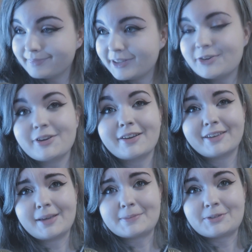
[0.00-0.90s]
But you're not a
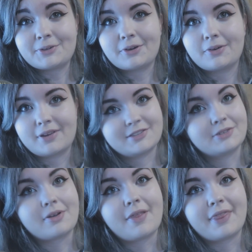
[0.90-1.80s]
game store, you're a
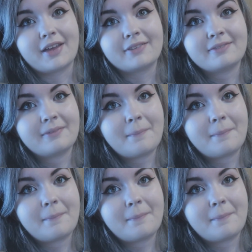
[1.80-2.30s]
restaurant then.